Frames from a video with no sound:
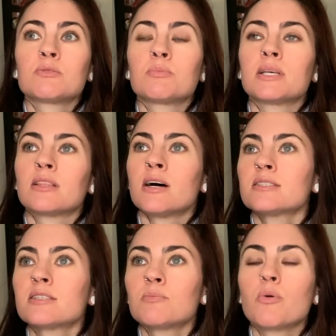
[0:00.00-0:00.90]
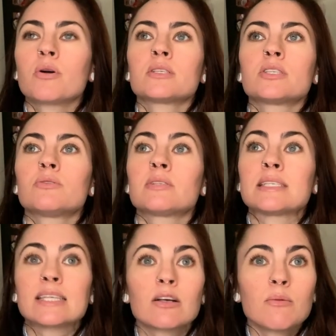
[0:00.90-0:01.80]
We played lots of sports. She was a
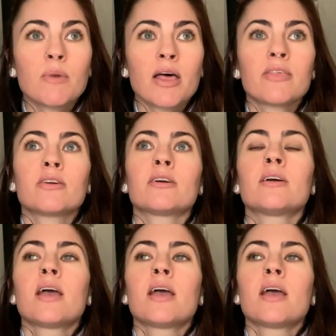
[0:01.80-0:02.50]
single mother,